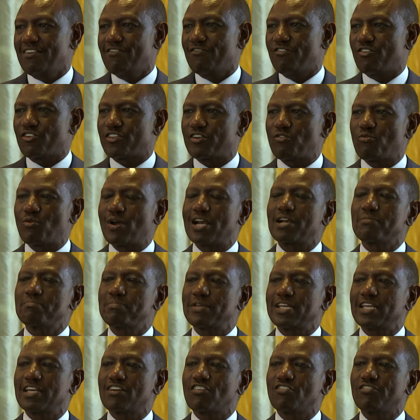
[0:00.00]
for the
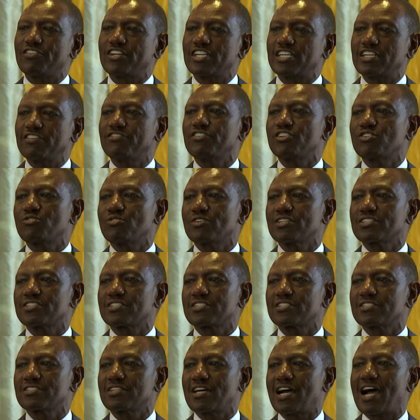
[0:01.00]
well-being of
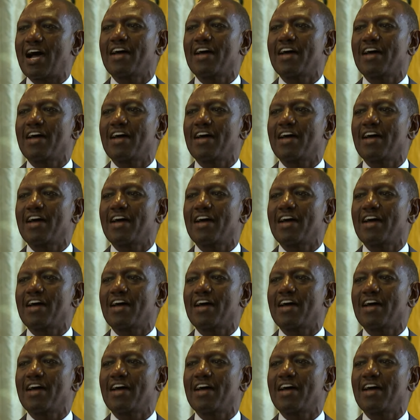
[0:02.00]
individuals